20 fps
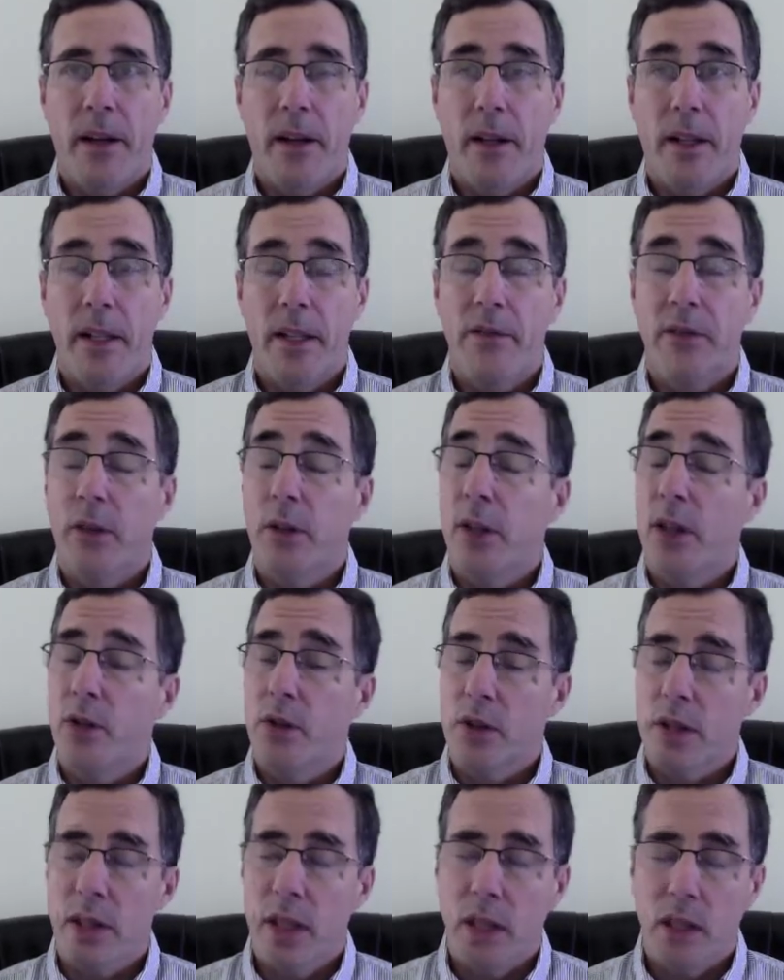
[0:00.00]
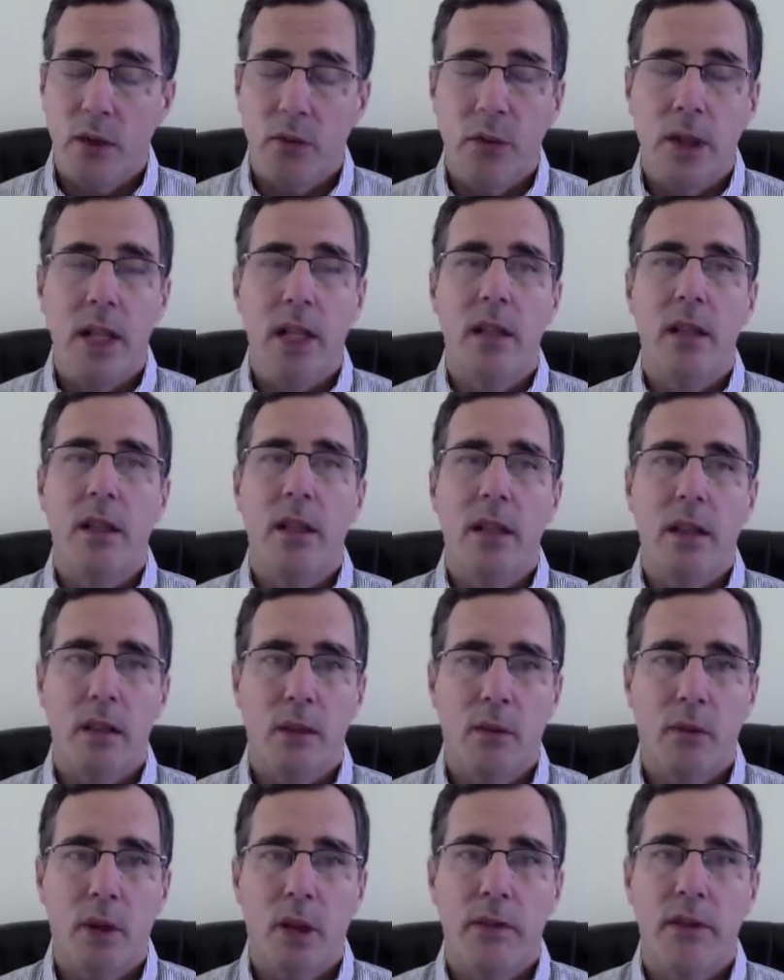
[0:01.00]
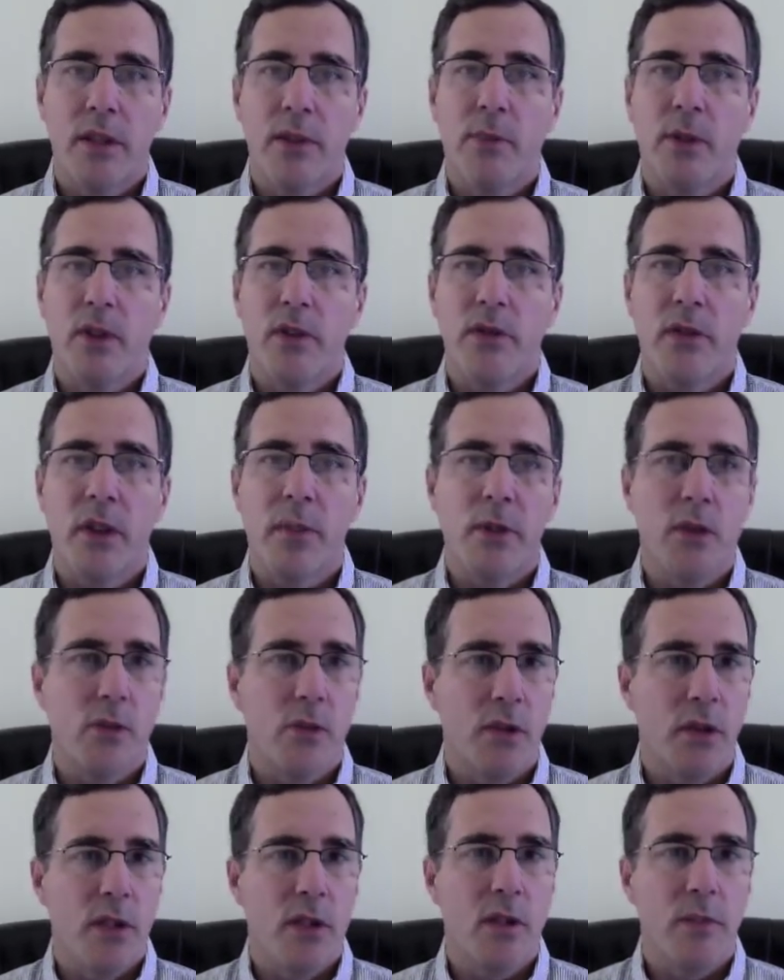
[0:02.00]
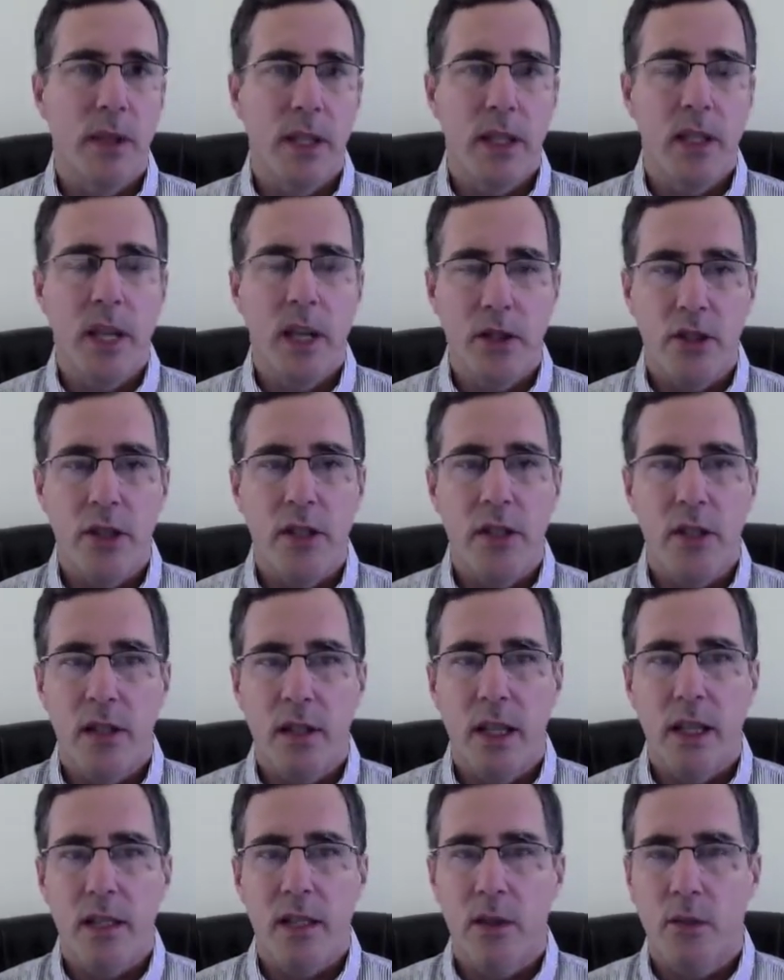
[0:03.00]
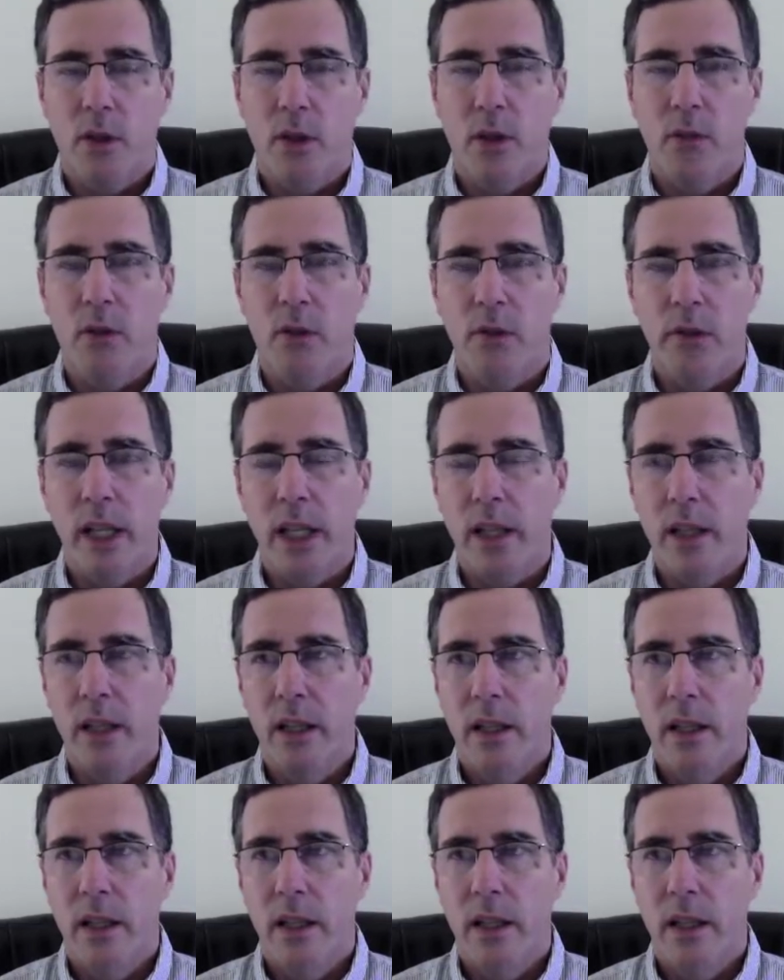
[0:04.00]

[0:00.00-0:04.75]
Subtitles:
It's very interesting. You read one of his most famous works, the Meditations, and that's the work we'll read.